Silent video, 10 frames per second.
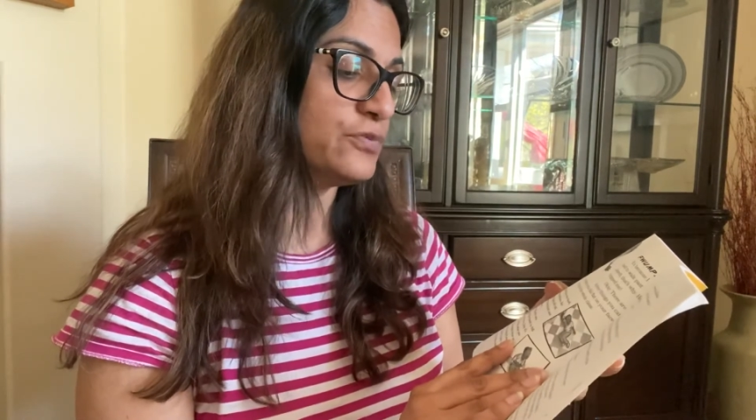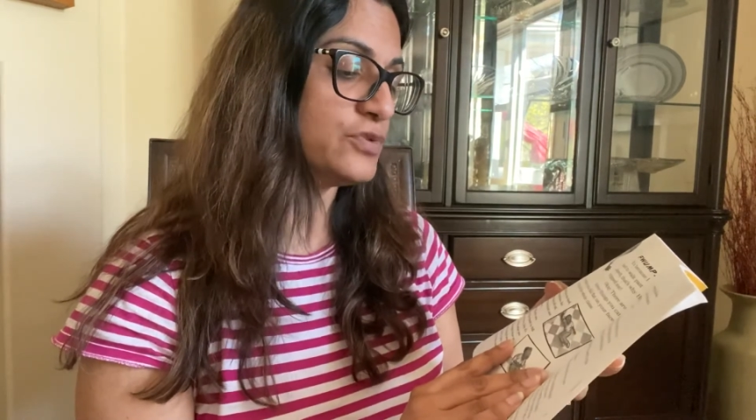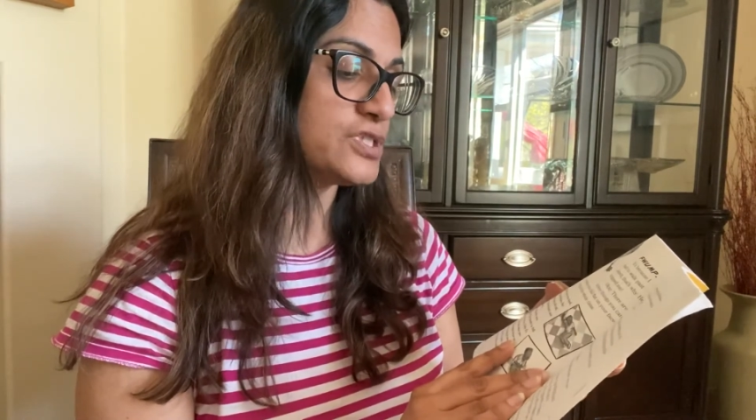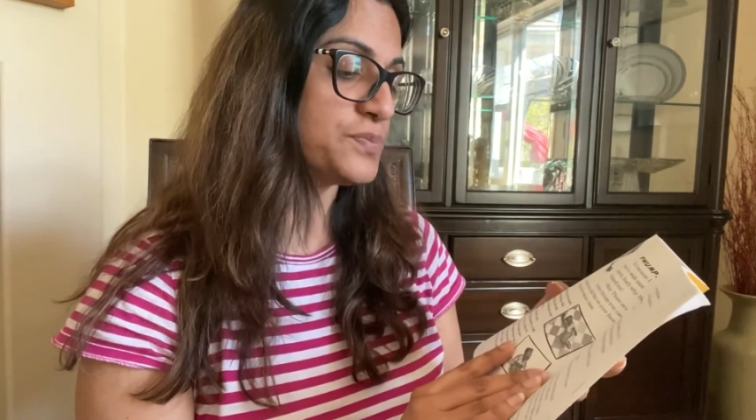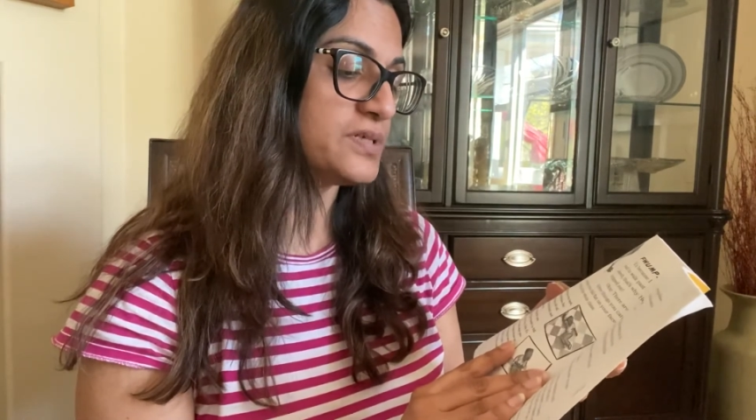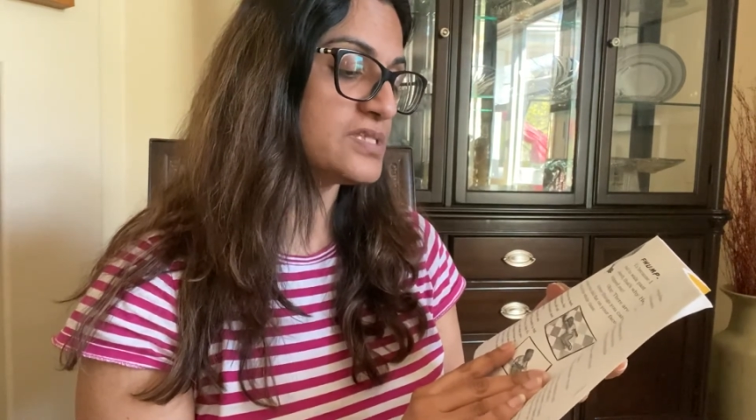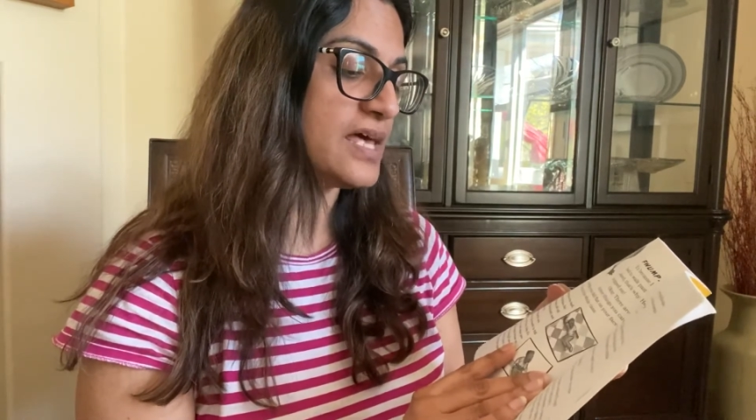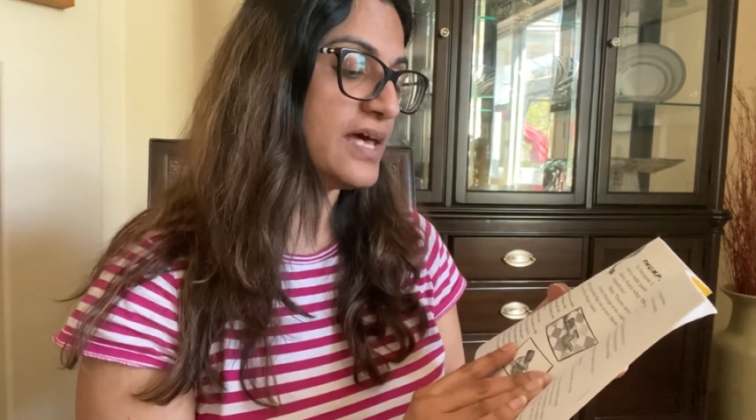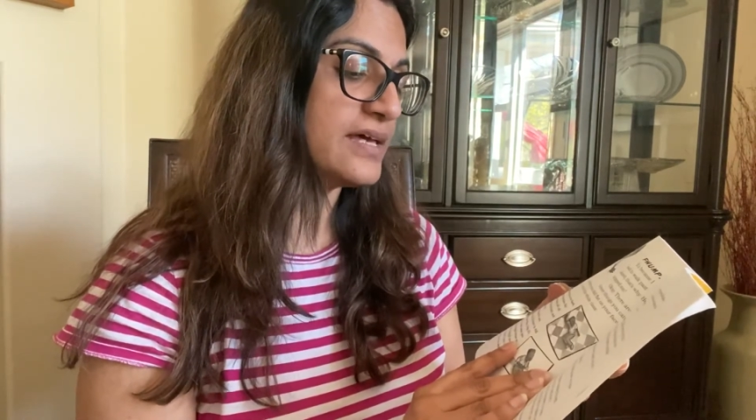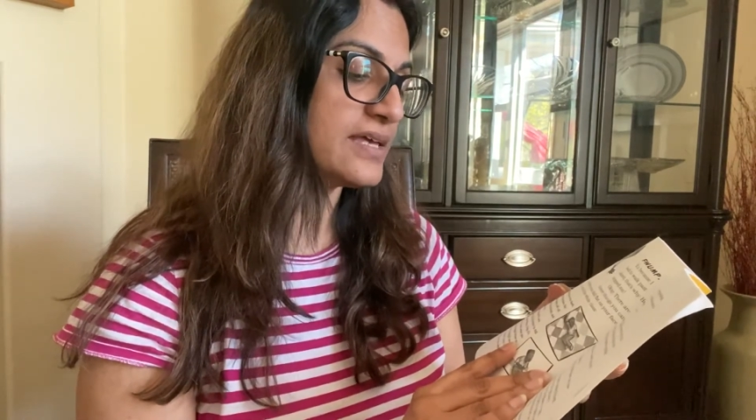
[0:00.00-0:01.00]
whispers,
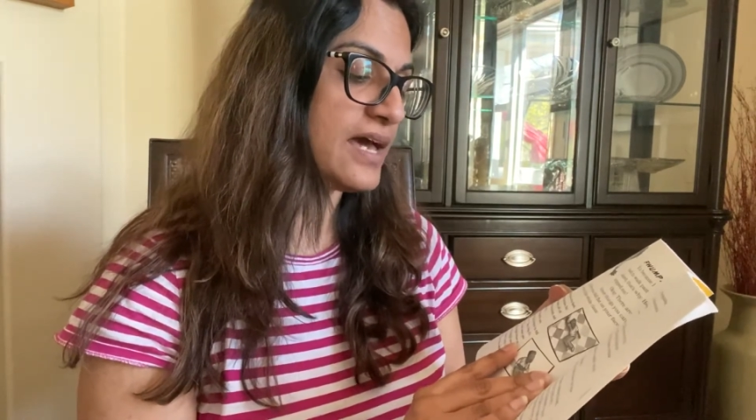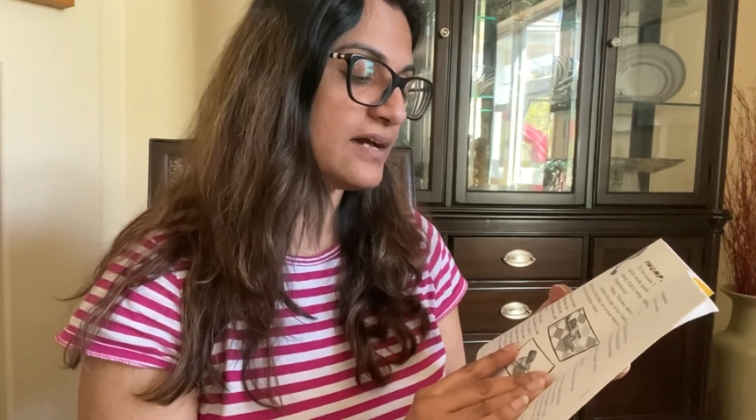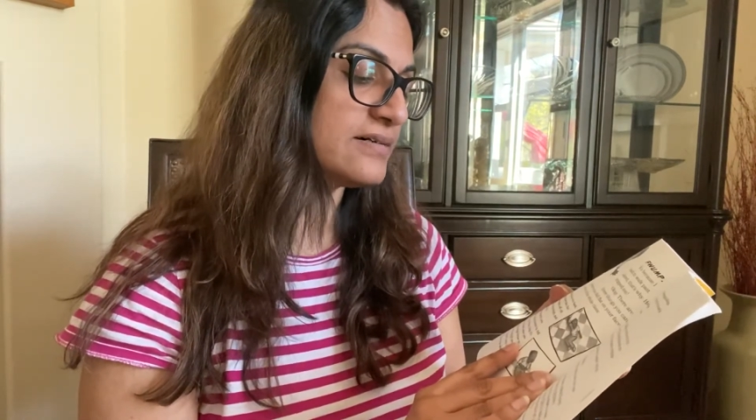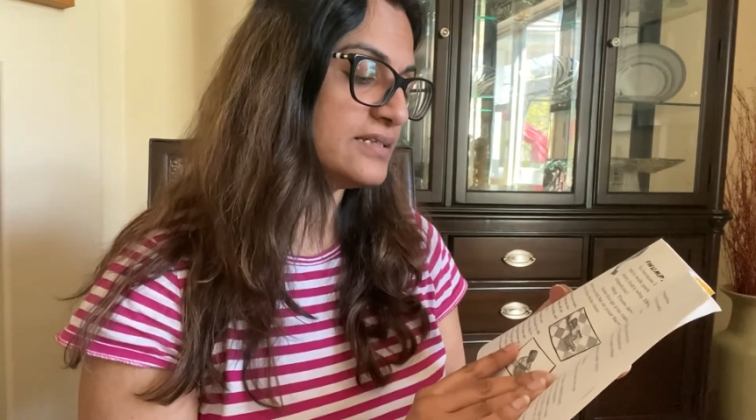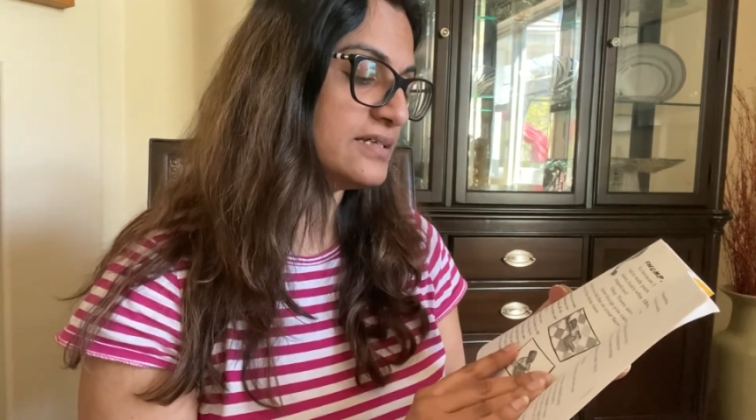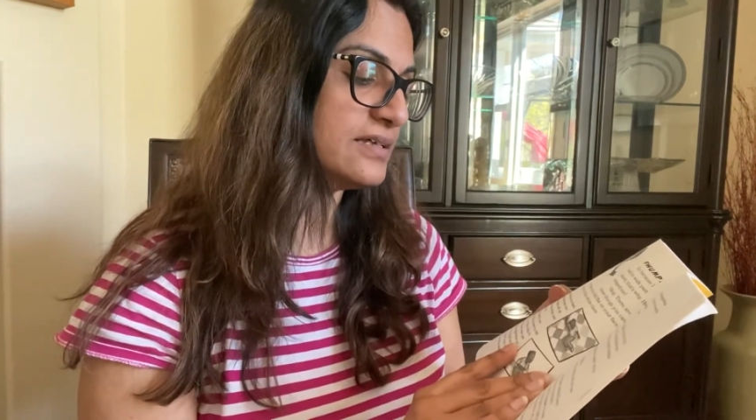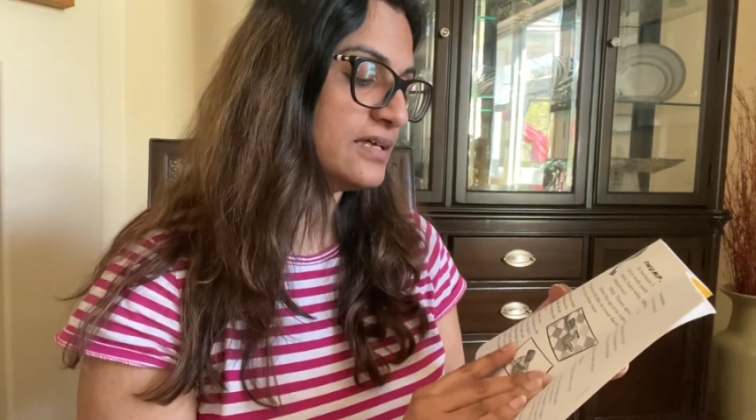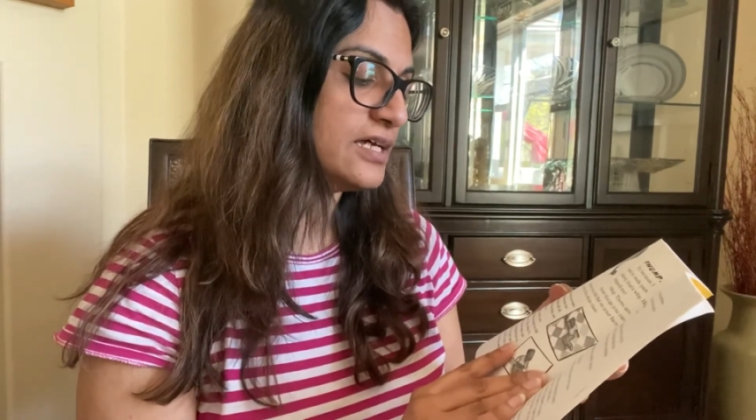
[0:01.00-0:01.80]
cackling.